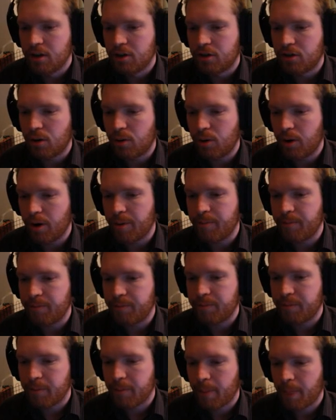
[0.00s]

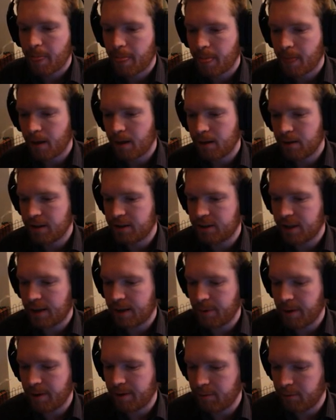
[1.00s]
So let's
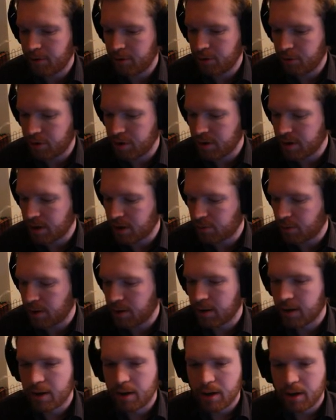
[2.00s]
start by using this one.